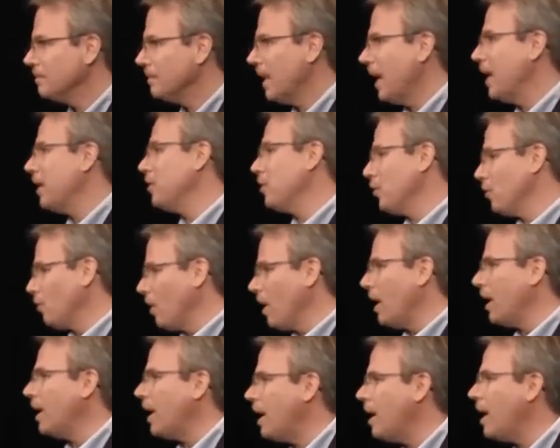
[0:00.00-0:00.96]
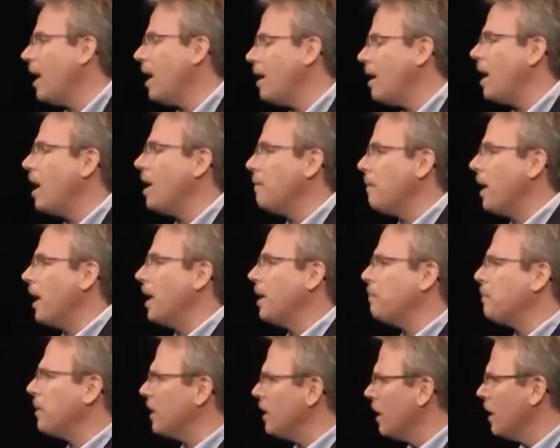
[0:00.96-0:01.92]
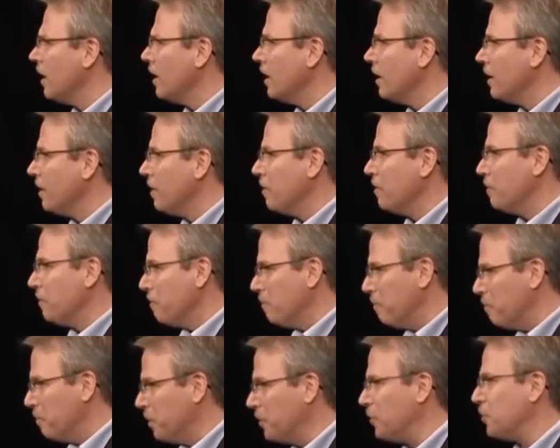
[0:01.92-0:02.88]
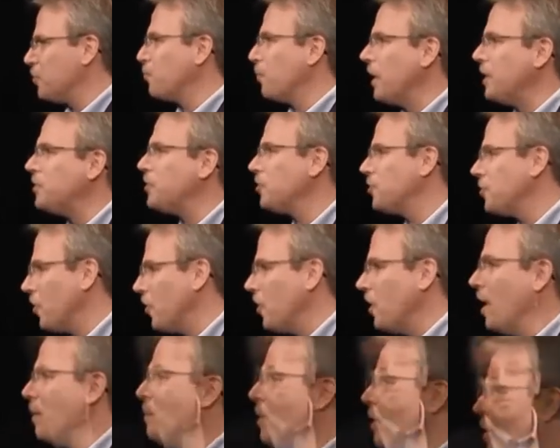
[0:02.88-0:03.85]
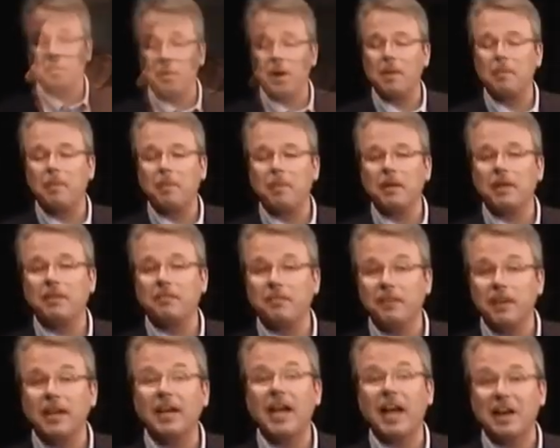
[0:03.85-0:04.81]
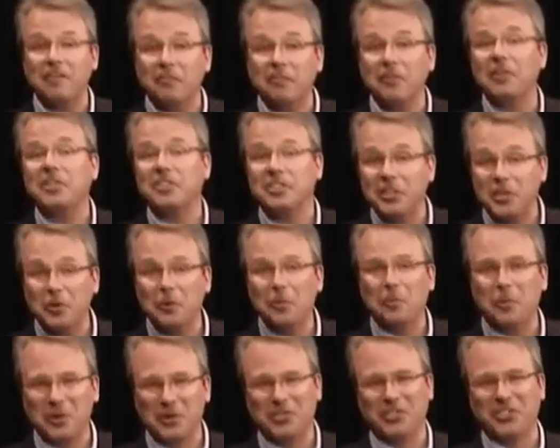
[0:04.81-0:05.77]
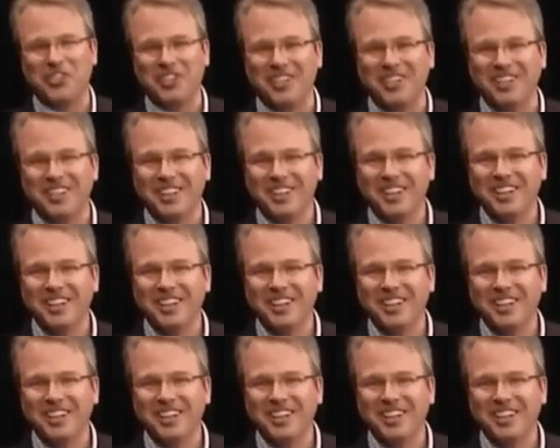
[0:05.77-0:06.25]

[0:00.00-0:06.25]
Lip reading: And you're right, I might, but just wait your turn. I'm going to probably offend every single person.